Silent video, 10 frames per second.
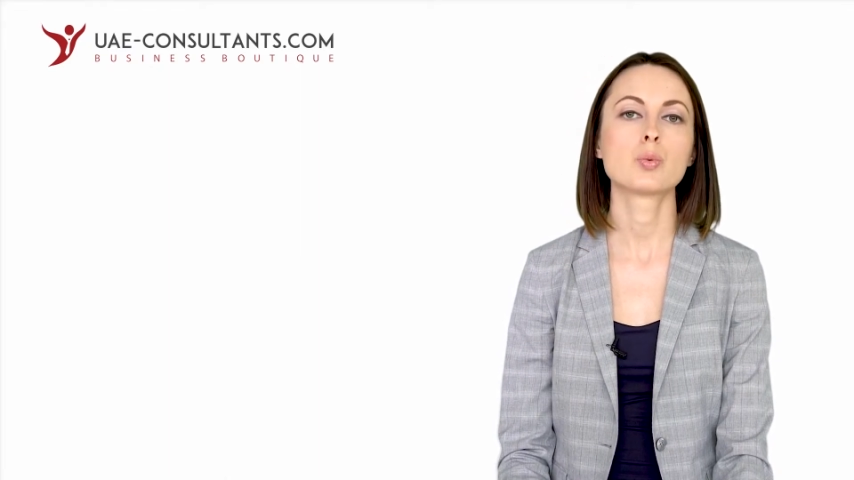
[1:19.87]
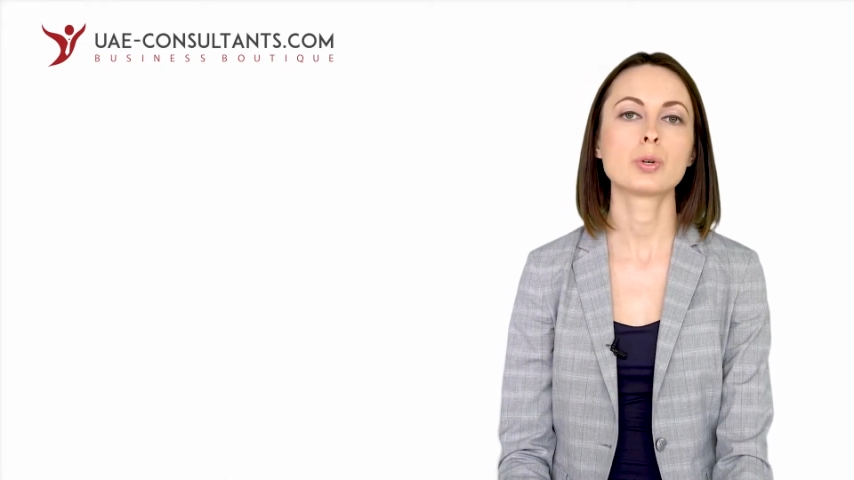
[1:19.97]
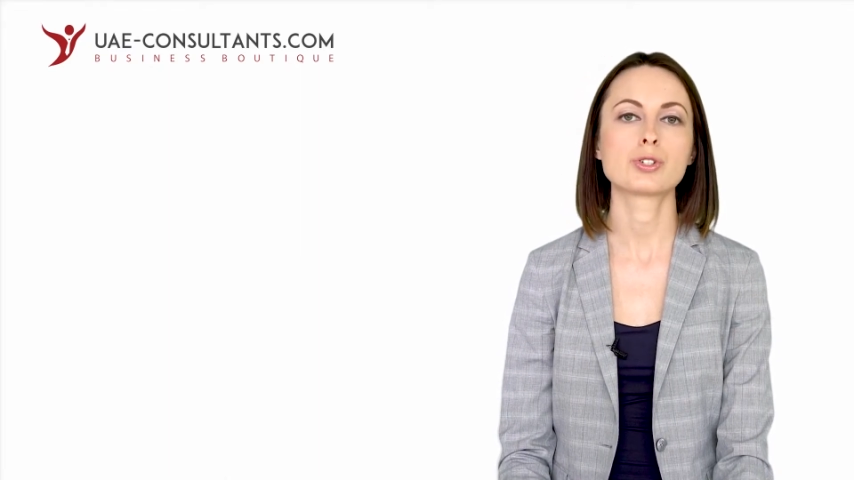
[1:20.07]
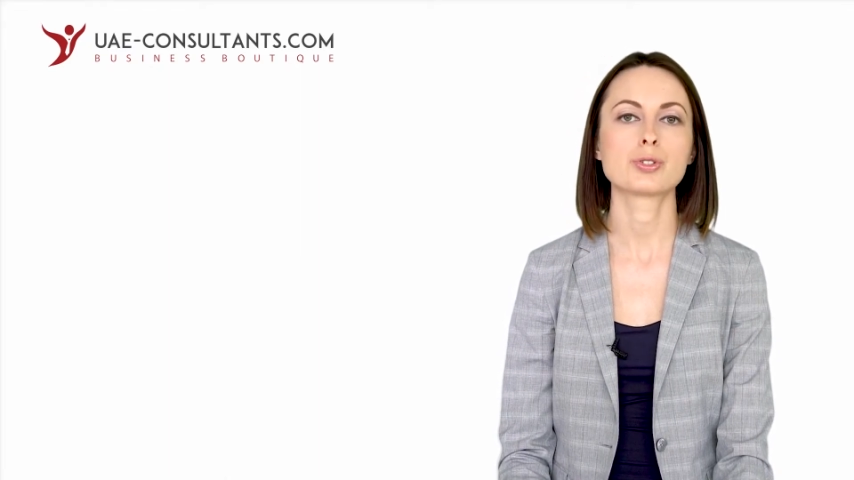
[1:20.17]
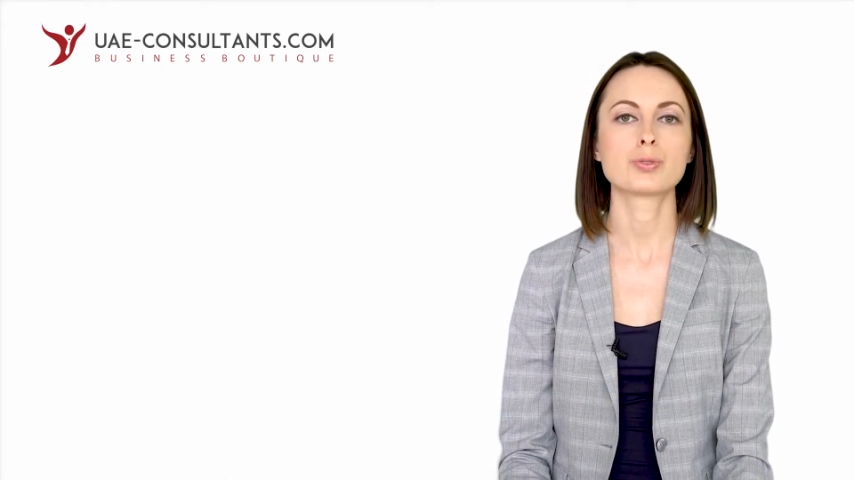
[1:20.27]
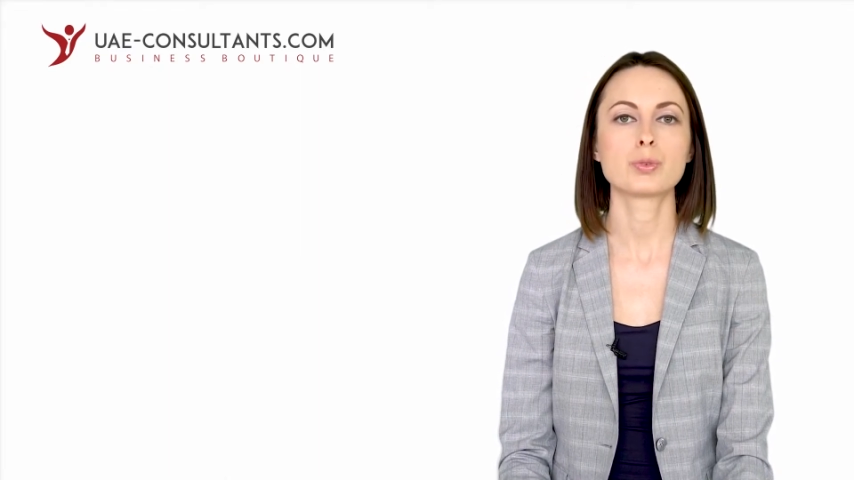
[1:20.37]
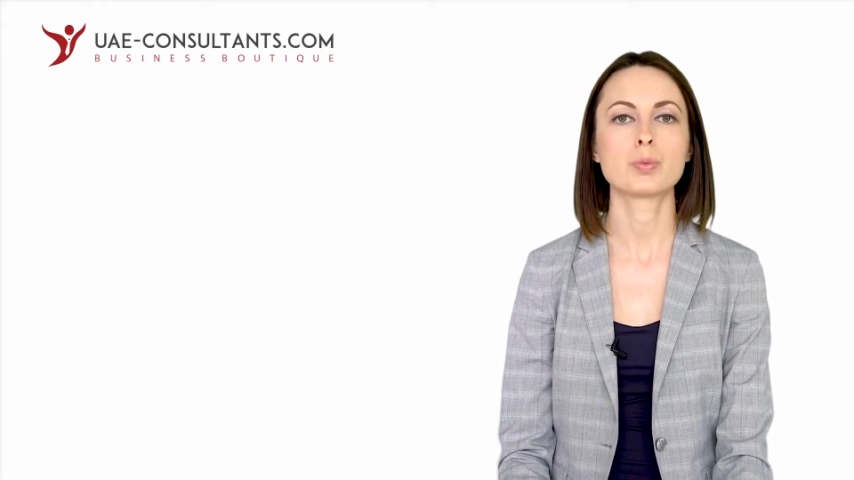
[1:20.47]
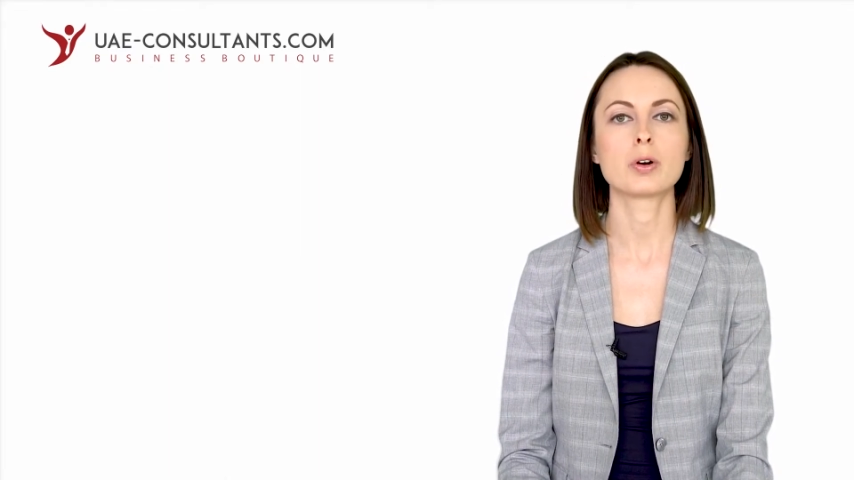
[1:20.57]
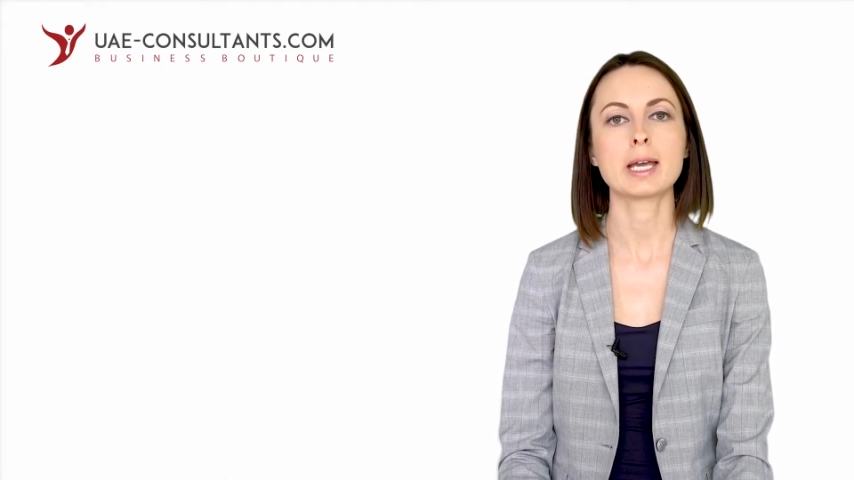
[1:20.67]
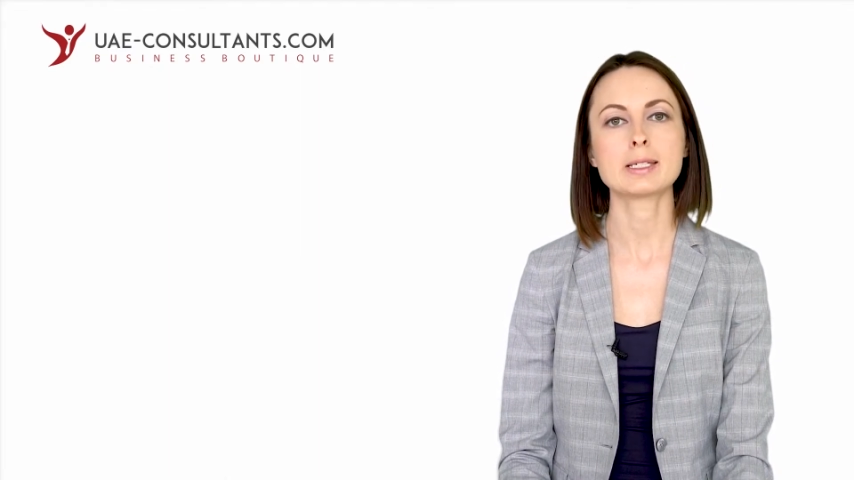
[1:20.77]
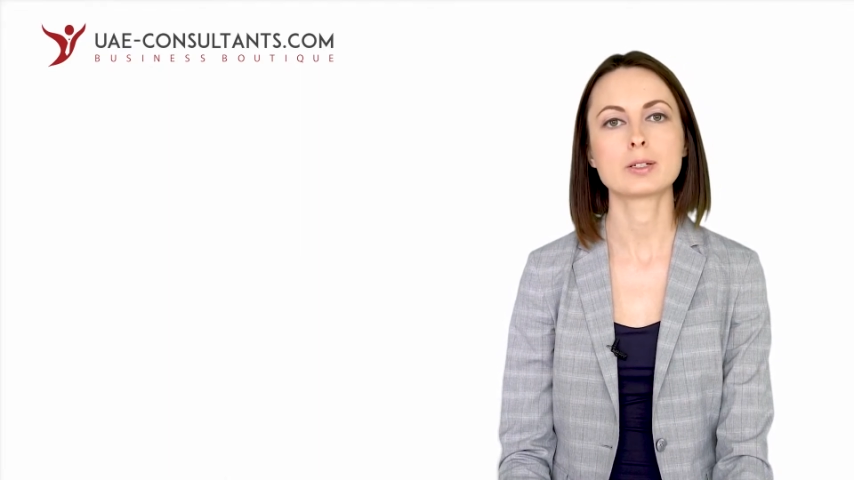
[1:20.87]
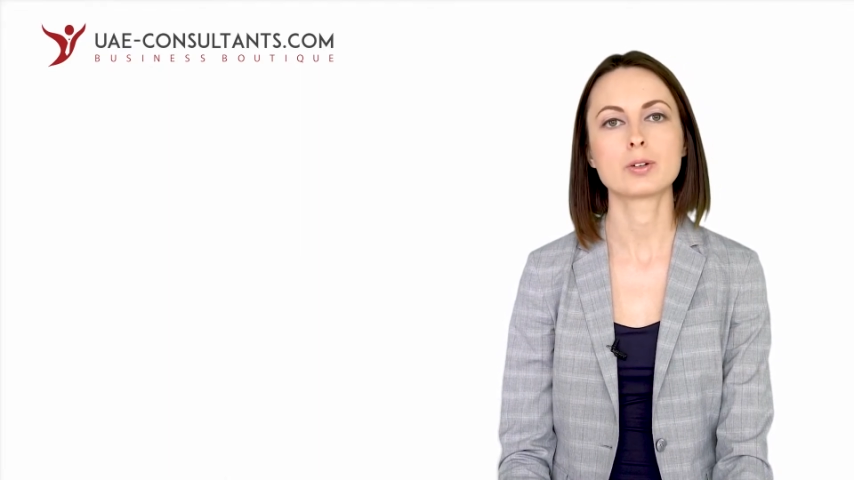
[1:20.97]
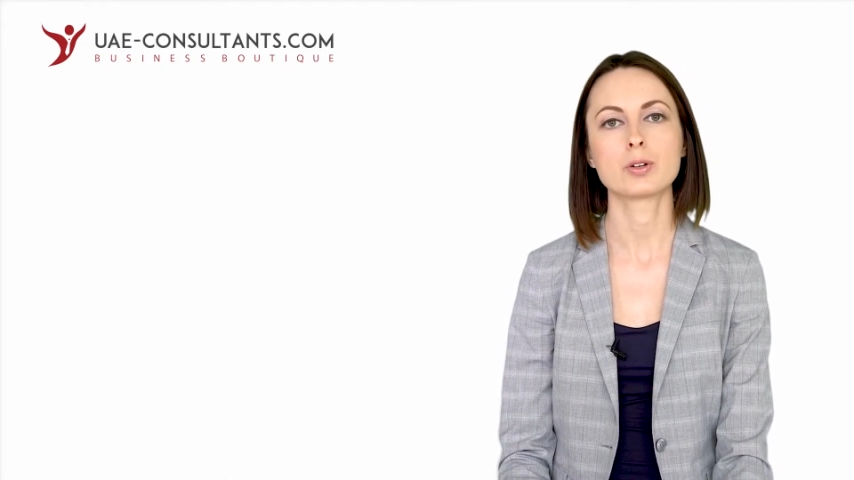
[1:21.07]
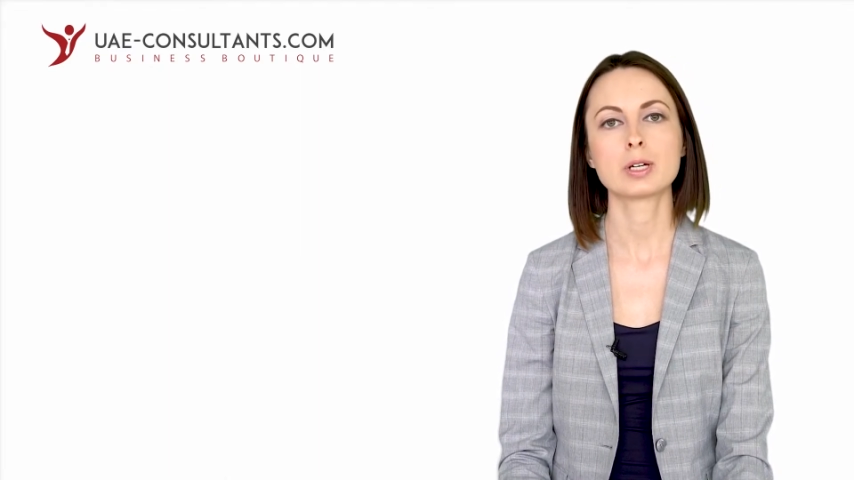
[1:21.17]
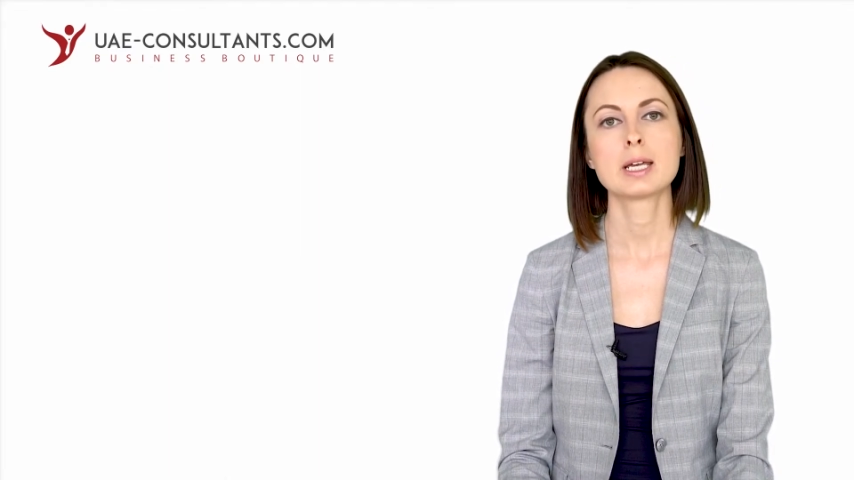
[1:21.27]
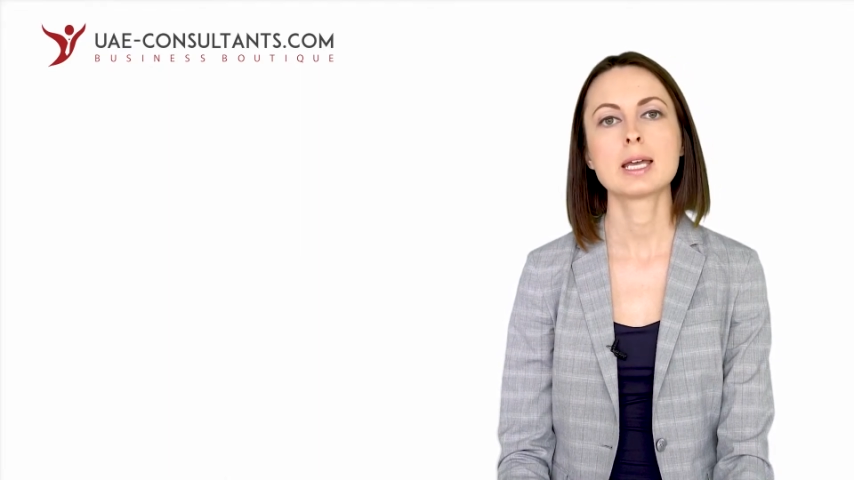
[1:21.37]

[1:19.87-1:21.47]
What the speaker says: which group or category